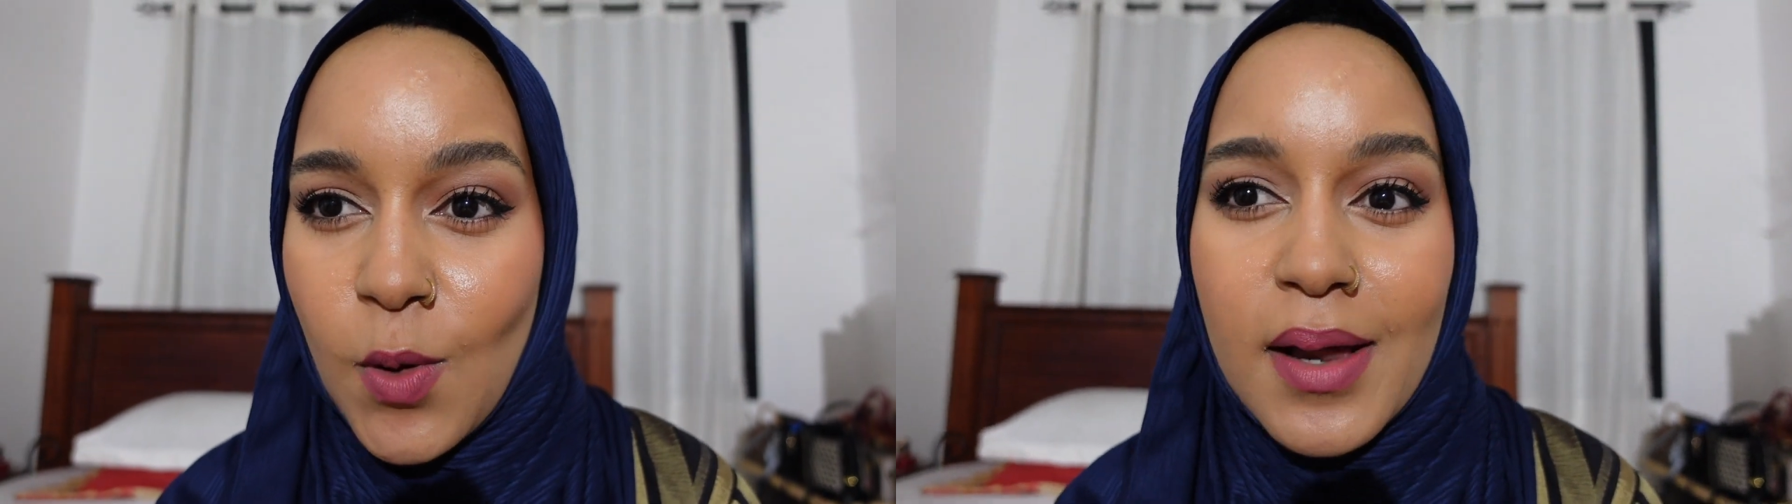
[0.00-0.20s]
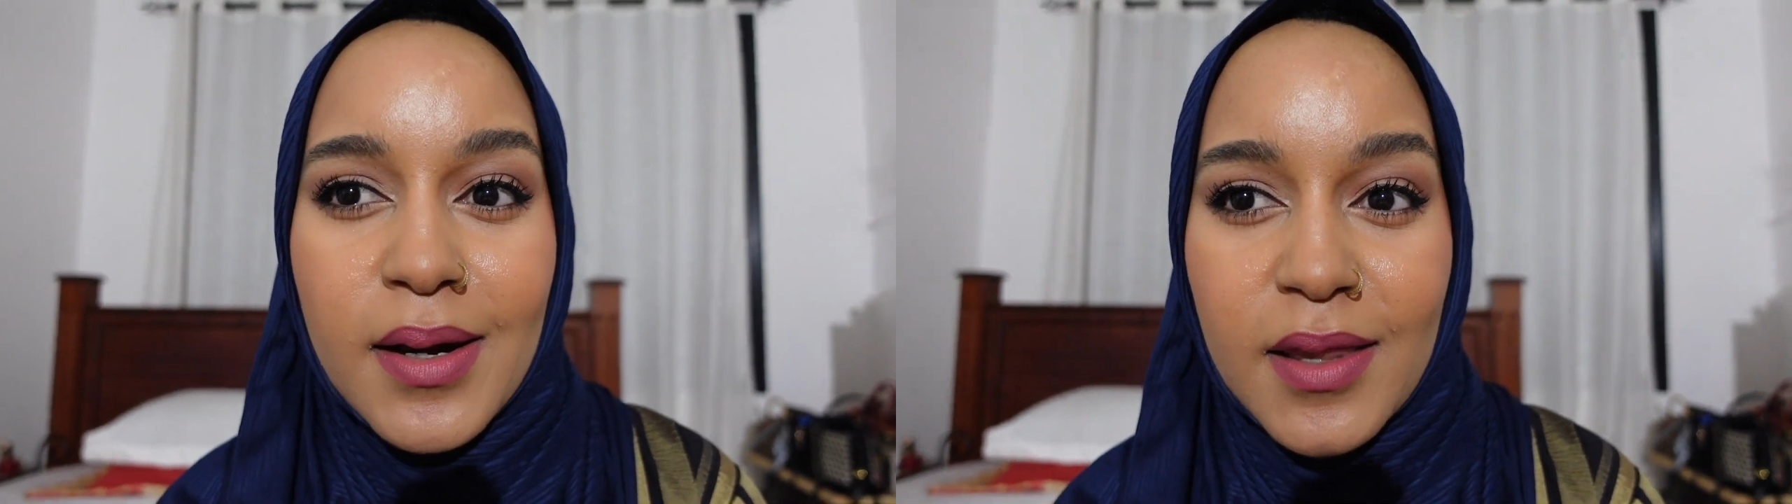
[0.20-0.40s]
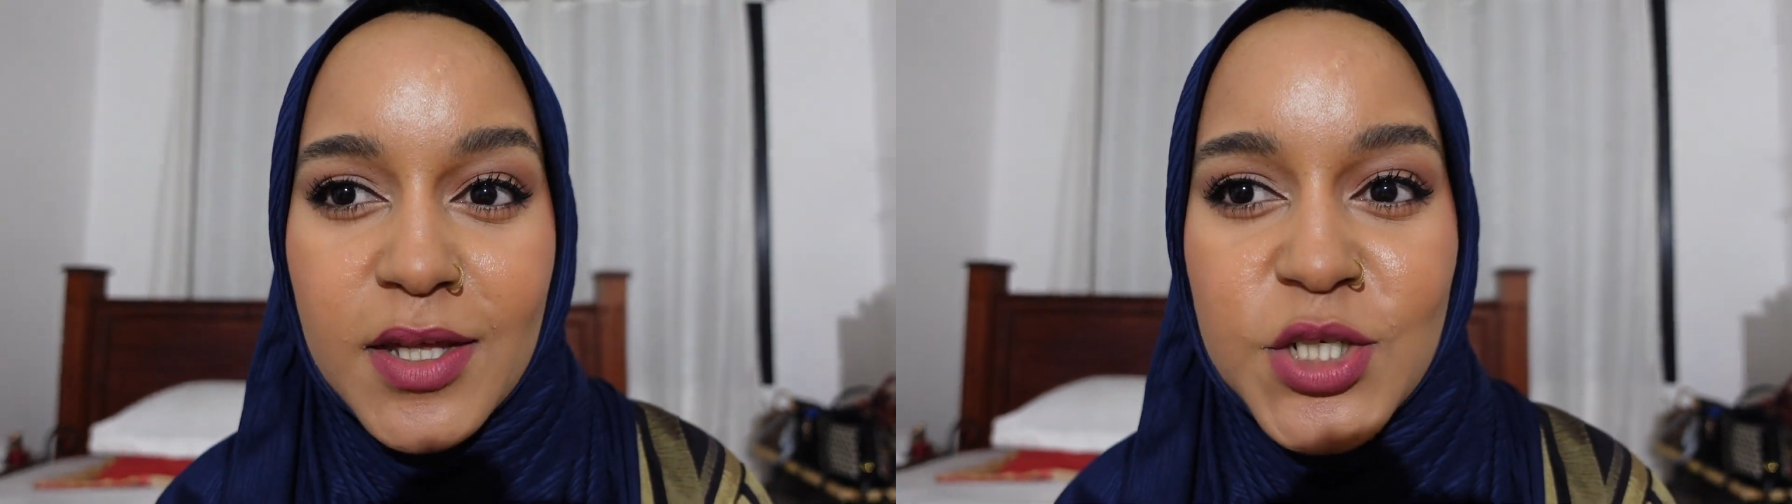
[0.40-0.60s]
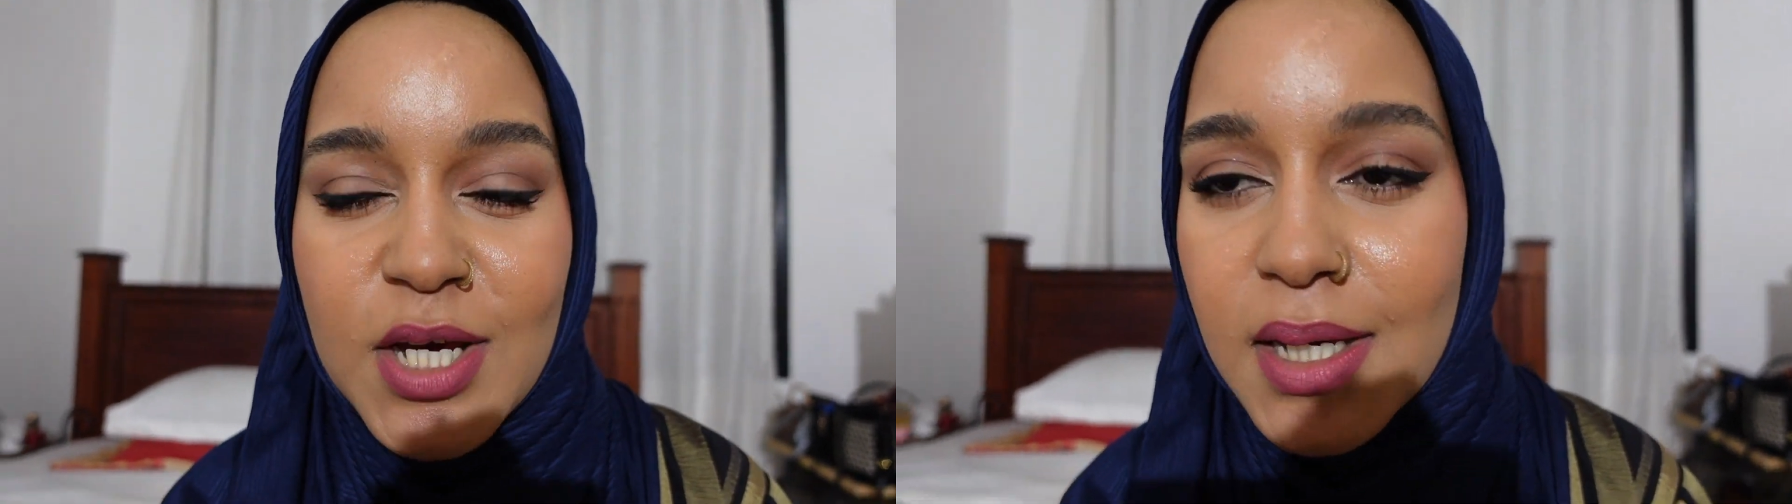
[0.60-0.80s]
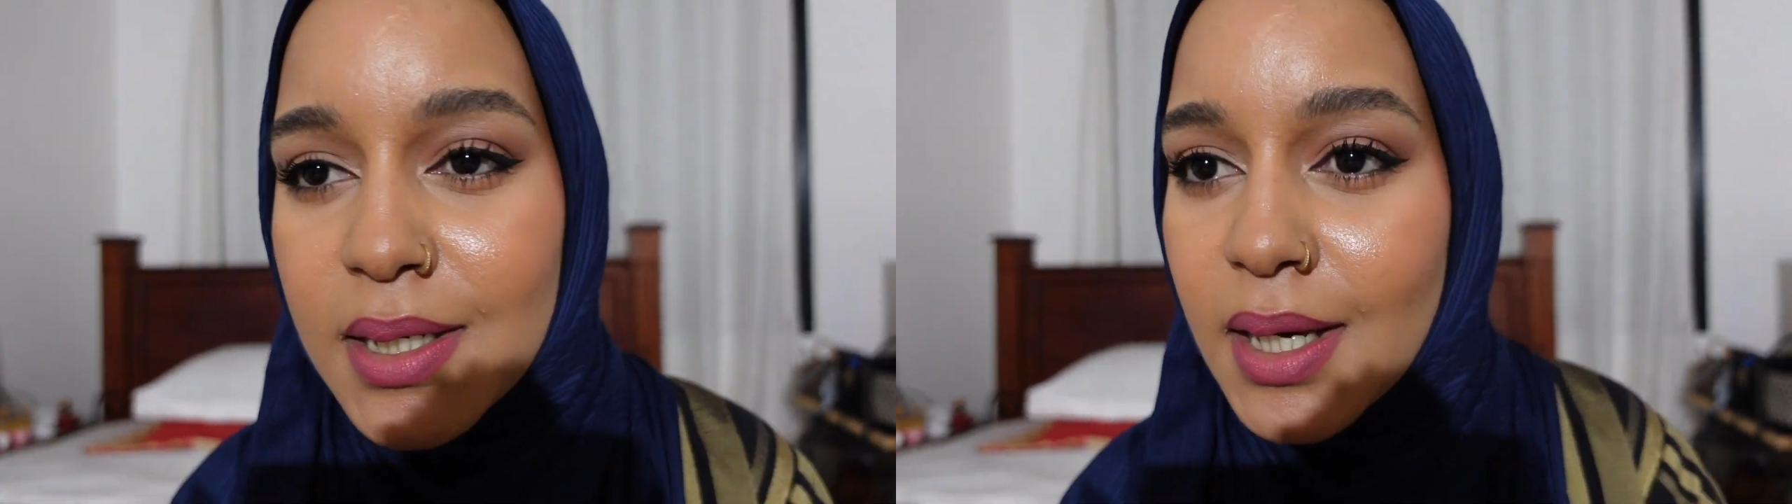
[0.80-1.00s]
another
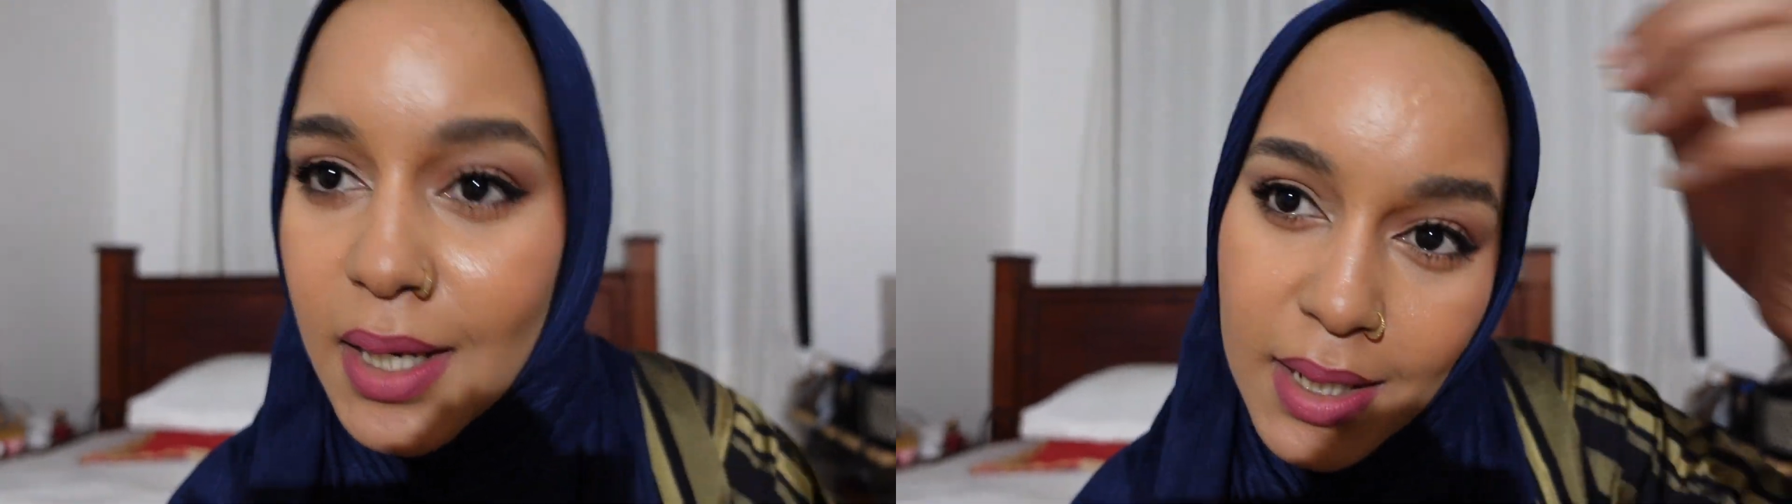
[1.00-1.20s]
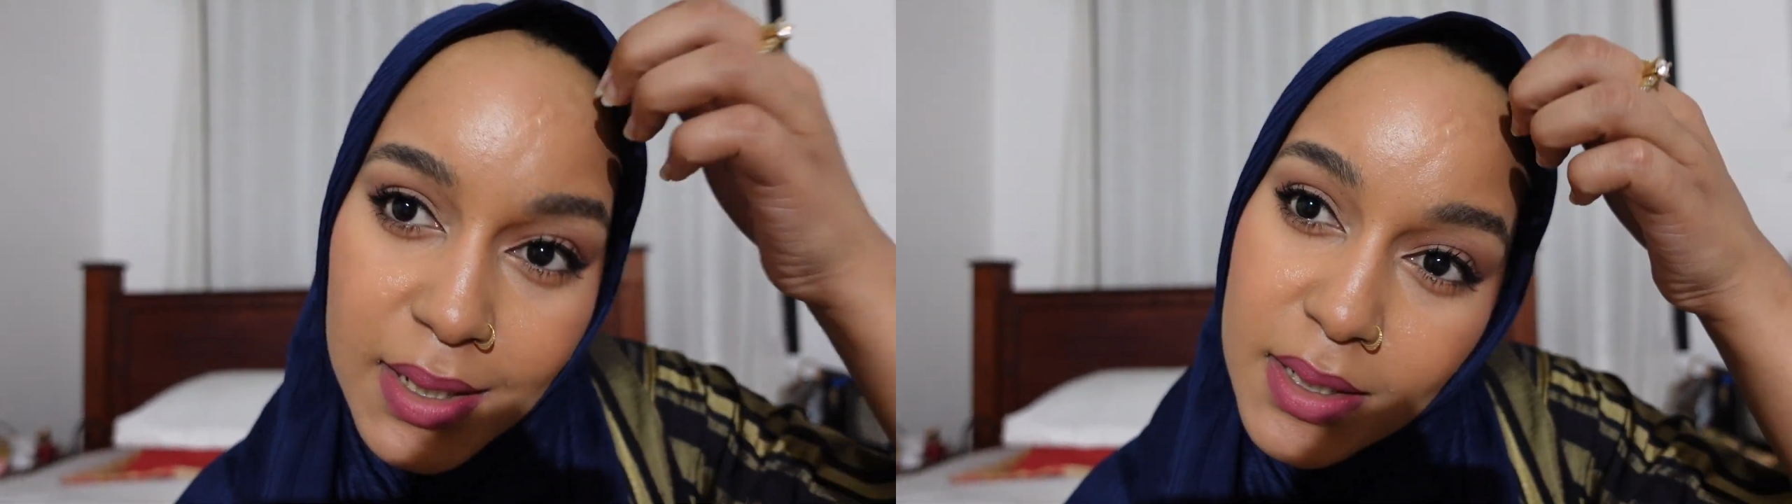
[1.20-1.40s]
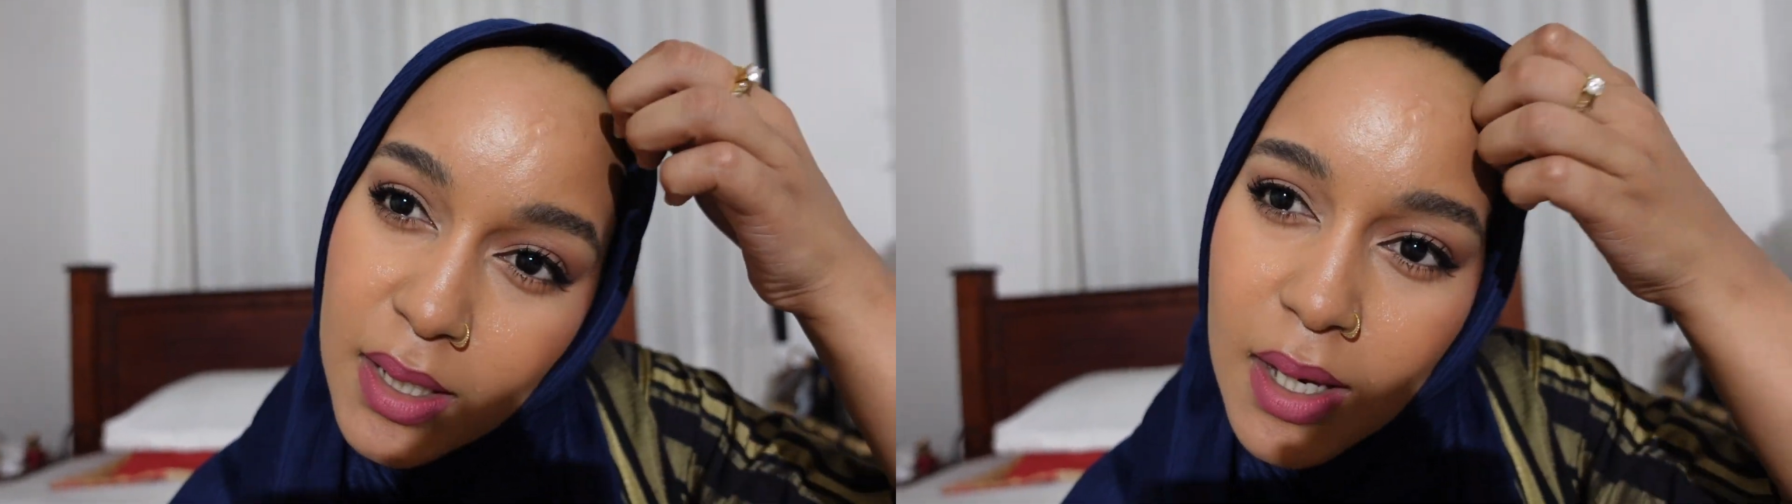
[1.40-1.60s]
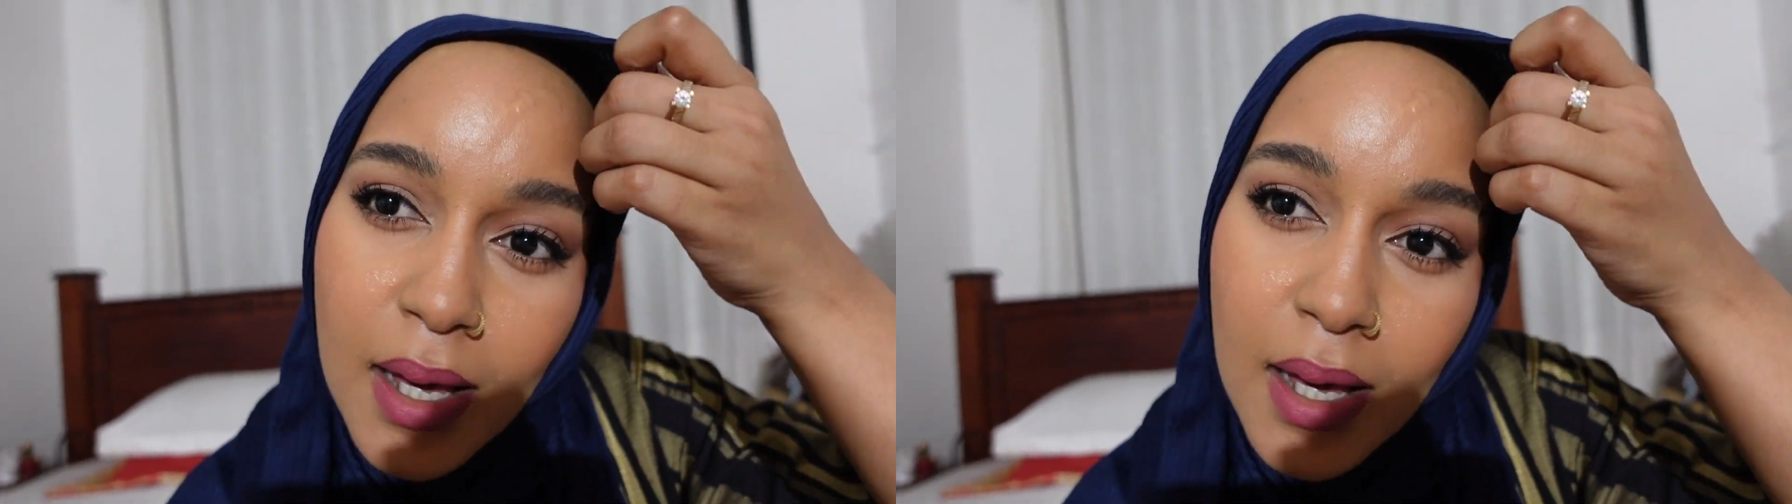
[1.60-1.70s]
check-in in